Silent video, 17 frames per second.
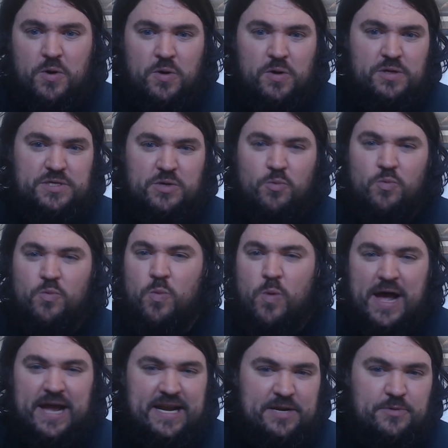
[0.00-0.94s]
so
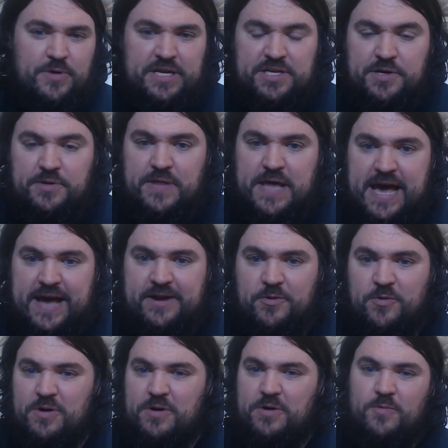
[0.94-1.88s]
why did we do that?"
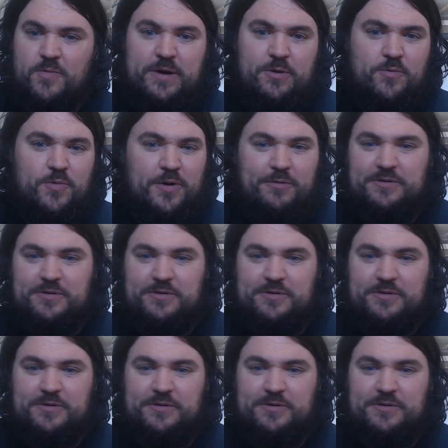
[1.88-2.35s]
Or "What